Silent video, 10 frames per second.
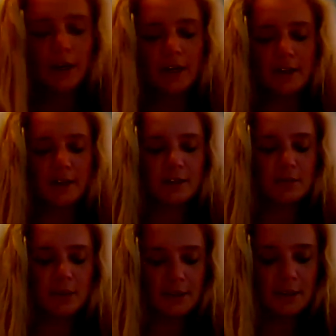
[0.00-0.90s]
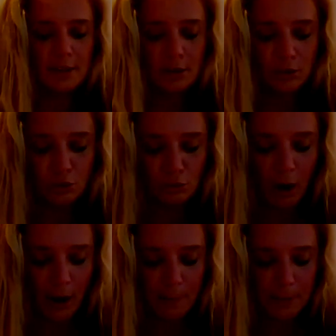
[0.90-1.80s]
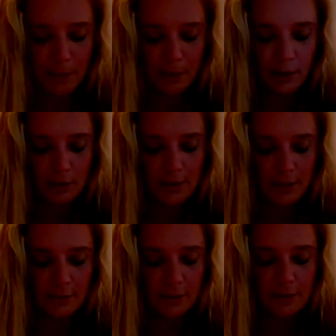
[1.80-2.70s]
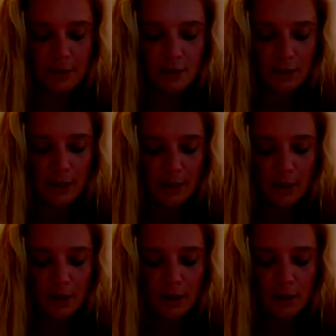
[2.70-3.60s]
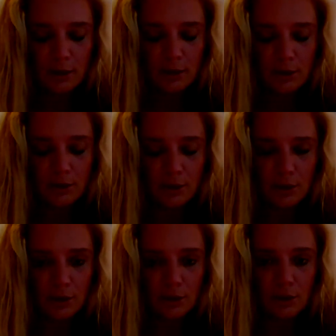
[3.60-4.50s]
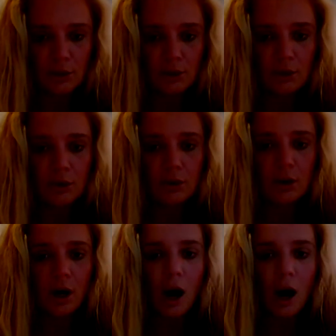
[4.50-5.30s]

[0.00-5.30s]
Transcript: Okay, the next word is drop. I'll sound it out slowly. Dr